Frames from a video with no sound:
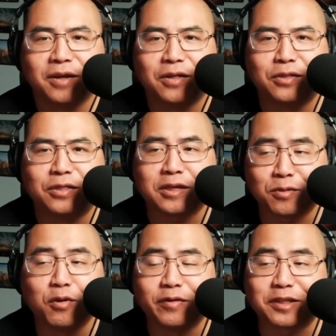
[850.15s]
this
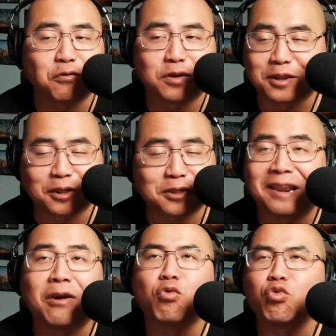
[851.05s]
movie's original sin
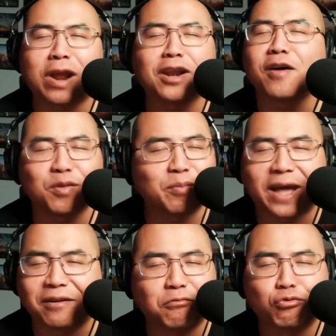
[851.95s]
right off the bat,
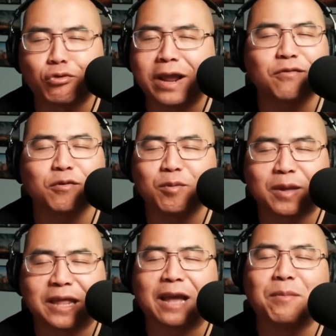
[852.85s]
right from the
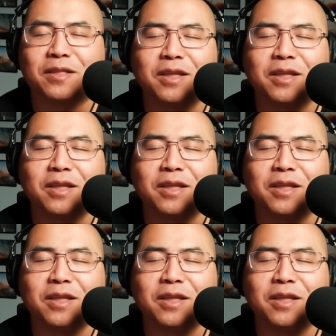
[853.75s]
beginning. I mean,